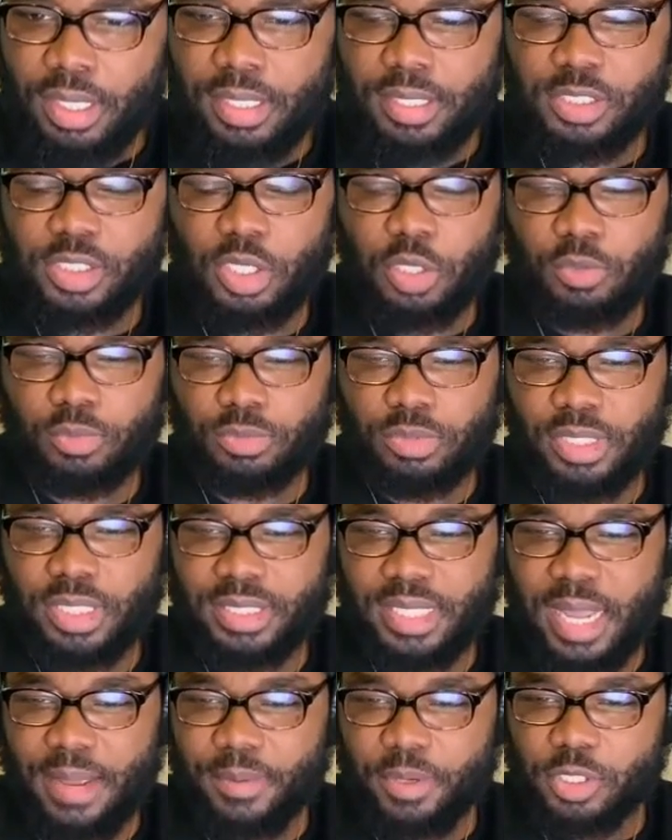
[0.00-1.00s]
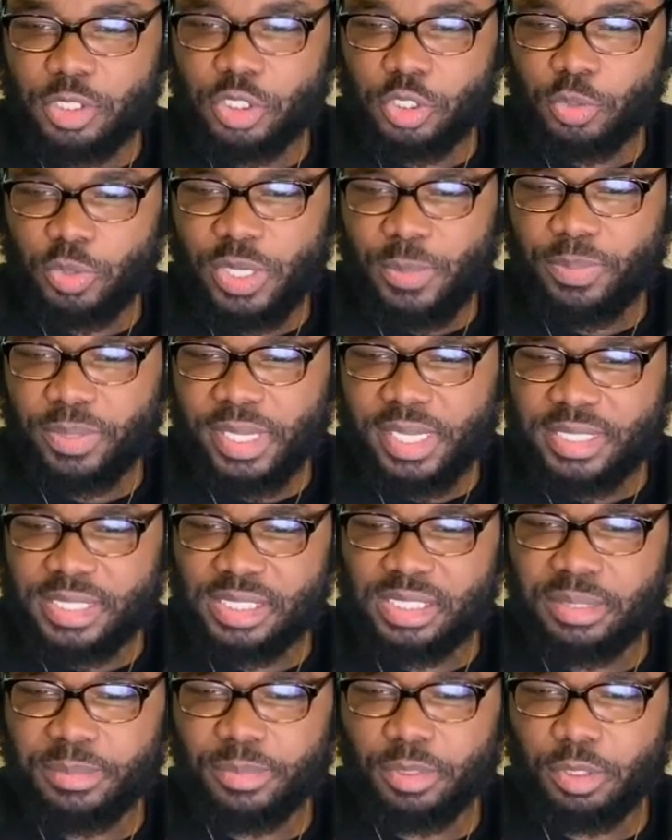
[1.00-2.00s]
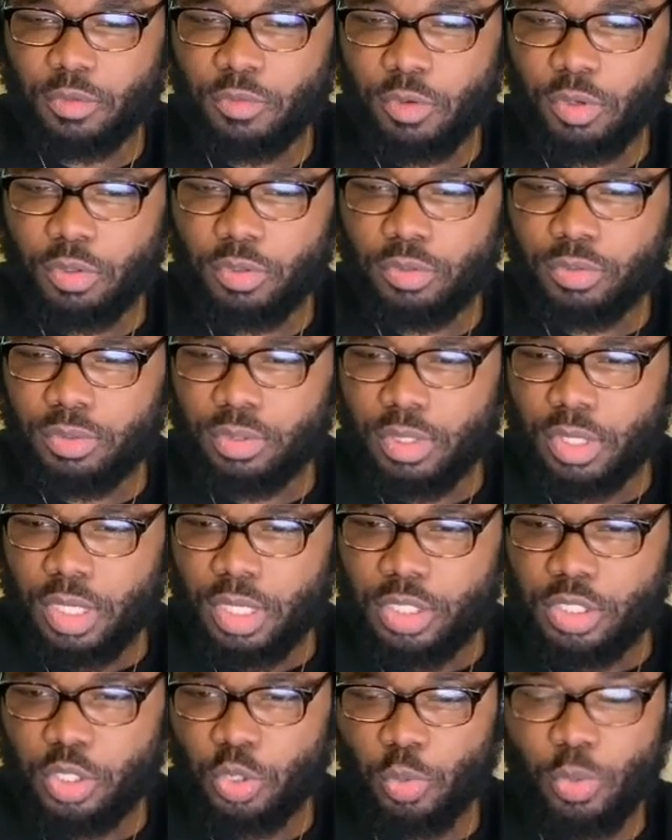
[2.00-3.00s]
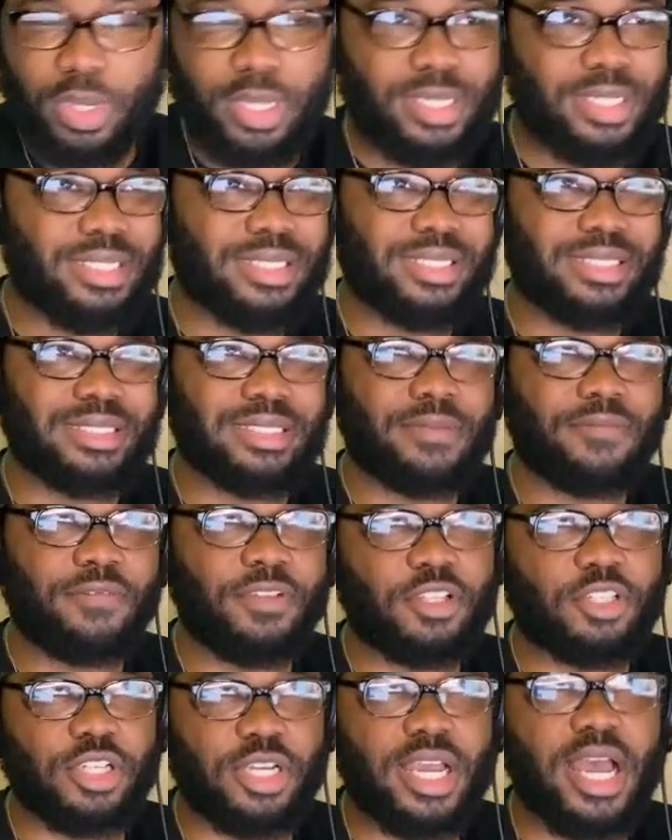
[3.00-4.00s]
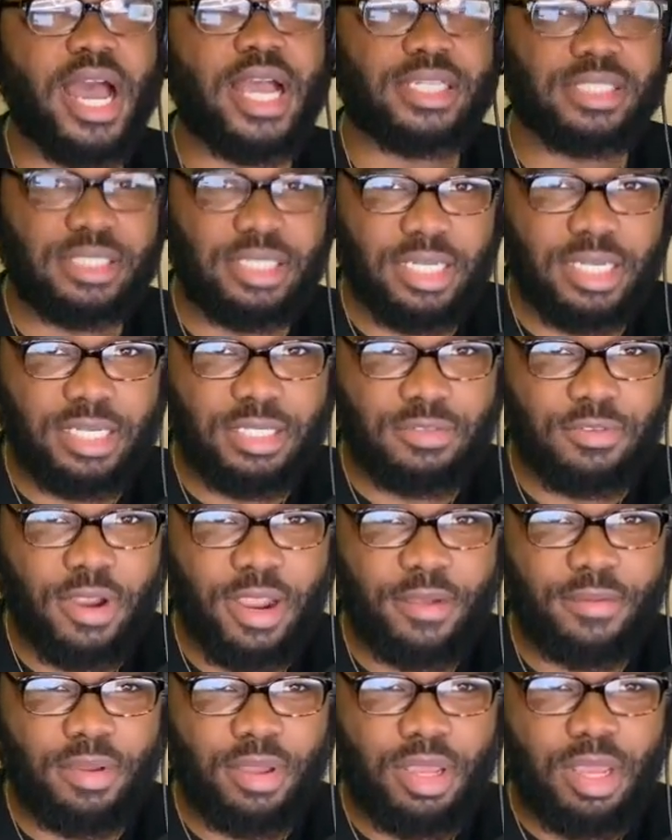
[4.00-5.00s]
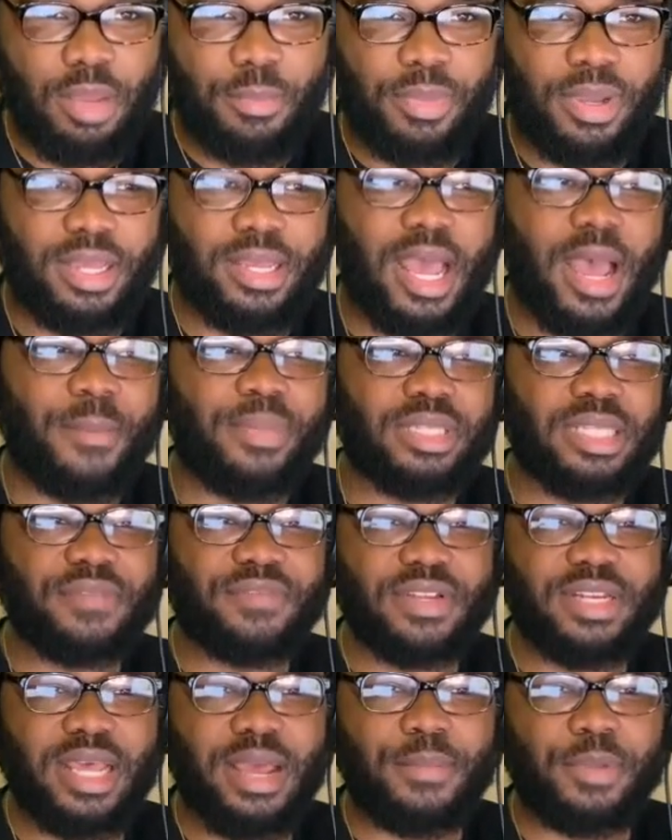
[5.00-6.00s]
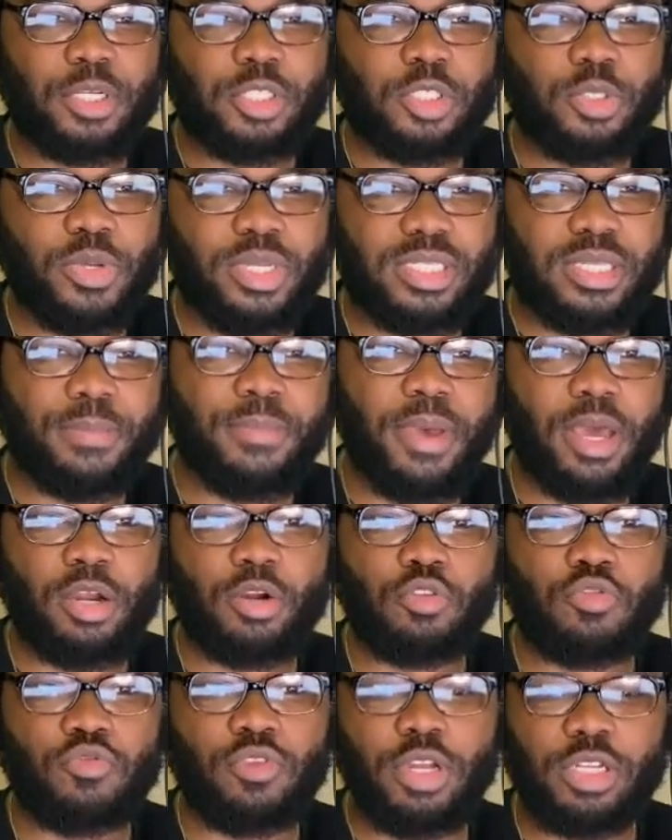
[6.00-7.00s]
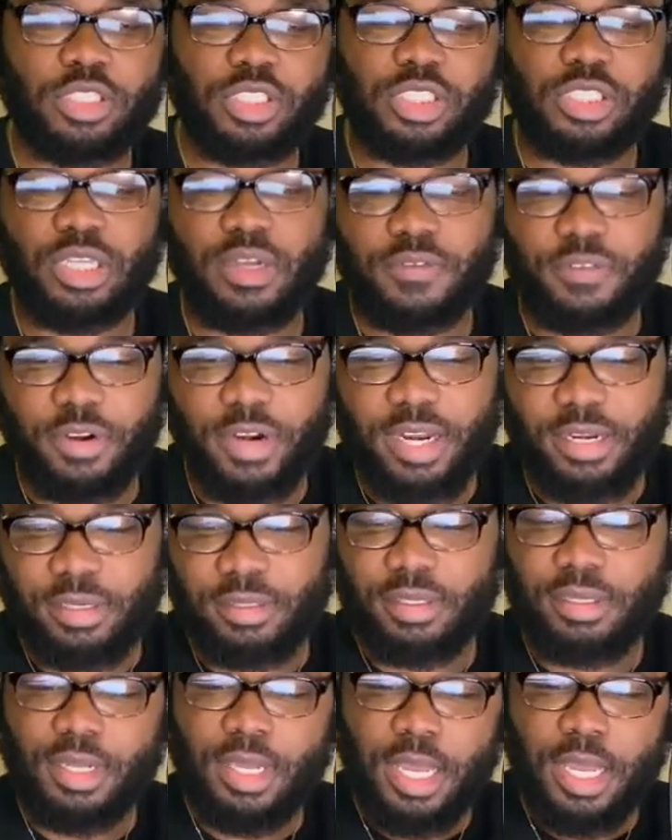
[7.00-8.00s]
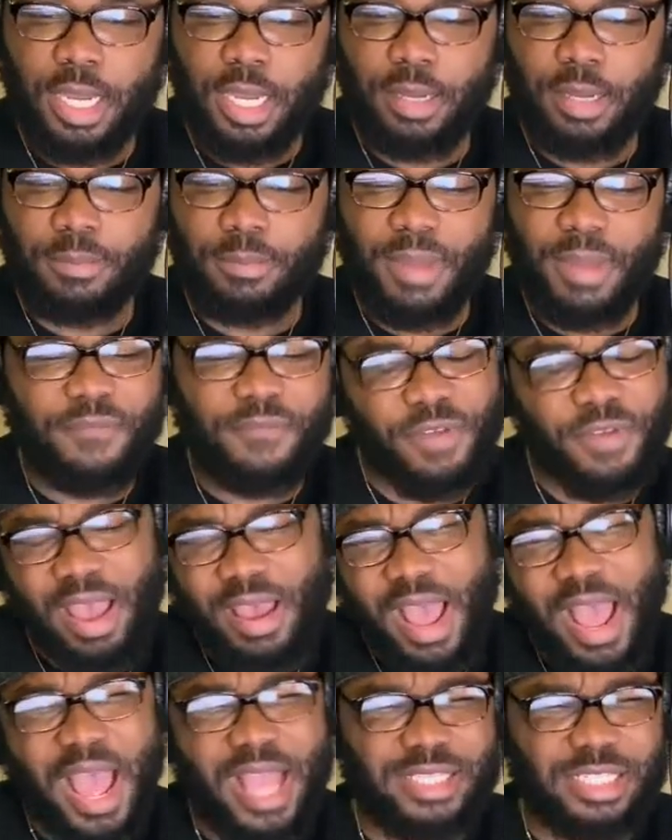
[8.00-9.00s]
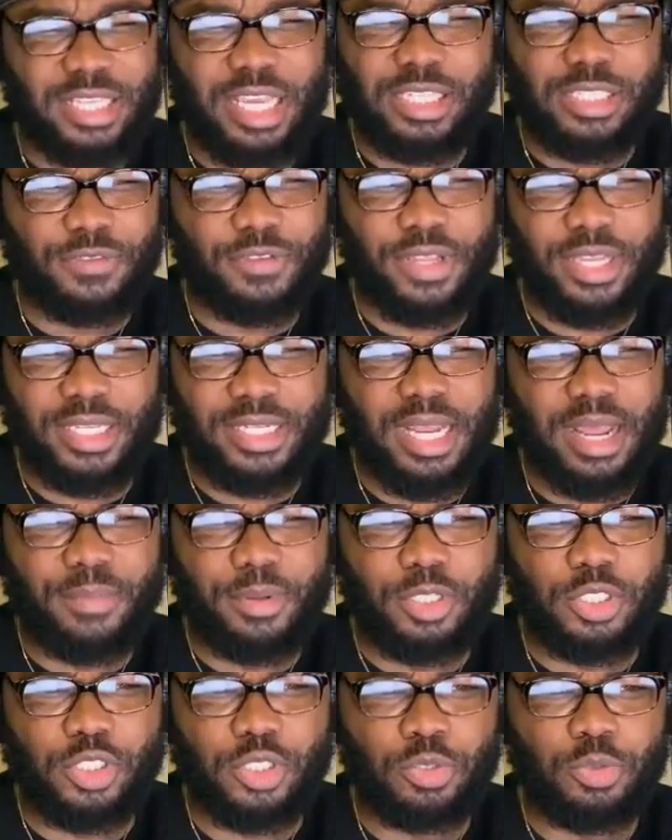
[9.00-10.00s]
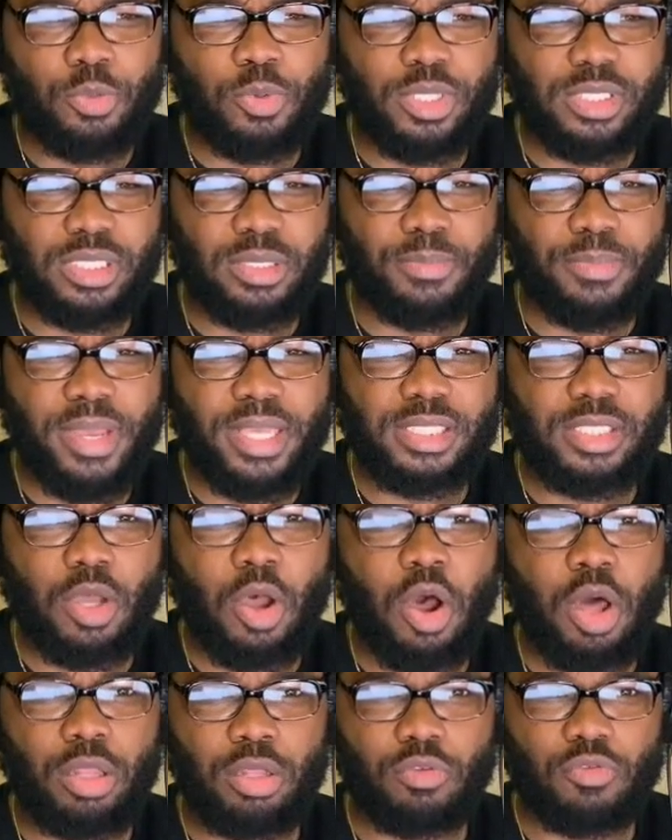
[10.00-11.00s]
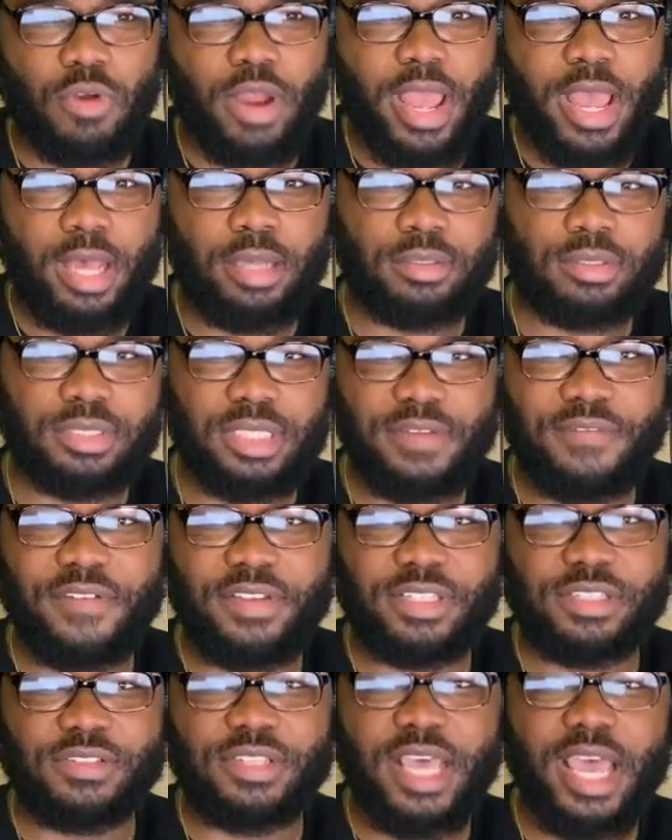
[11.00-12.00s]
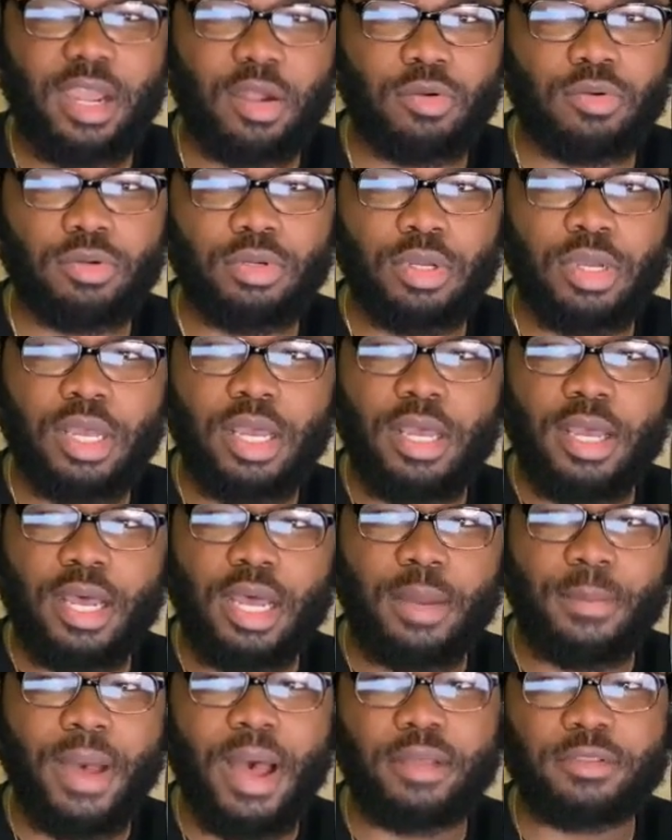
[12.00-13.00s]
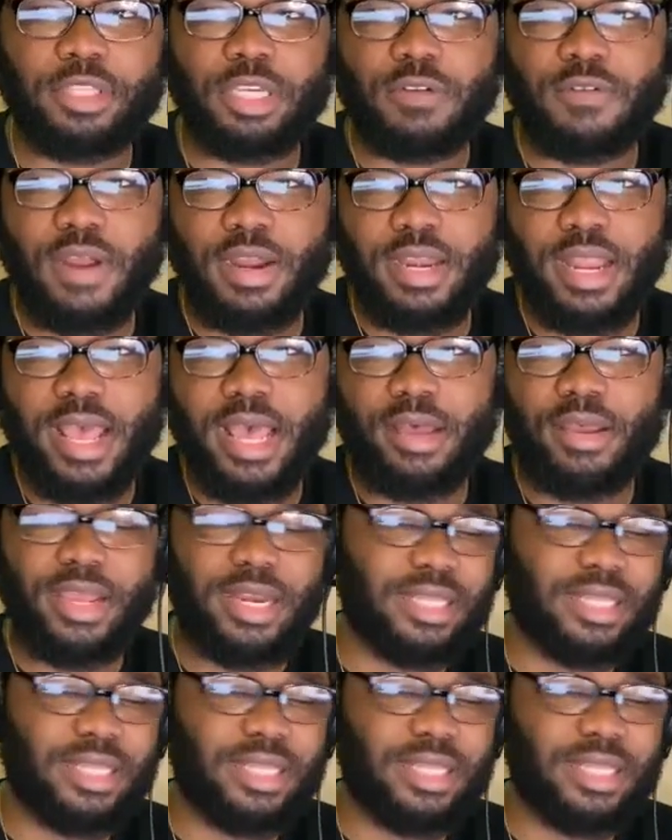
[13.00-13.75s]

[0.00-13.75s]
So Ndamukong Suh, he plays a similar role to what Fletcher Cox does, right? But I believe Ndamukong Suh is a better run stuffer. I just feel like Ndamukong Suh was the best all-around defensive tackle out there right now.